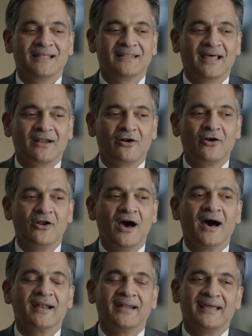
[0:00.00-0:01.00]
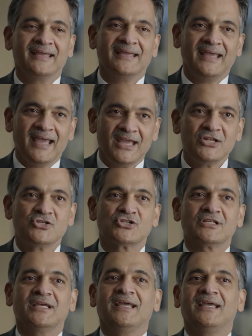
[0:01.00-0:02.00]
that are not
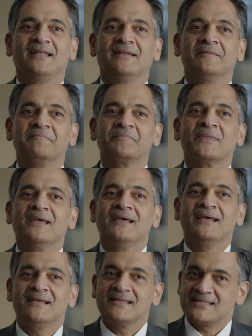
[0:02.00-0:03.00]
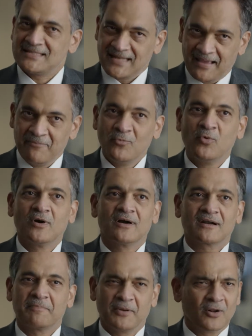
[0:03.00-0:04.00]
engaged in STEM work,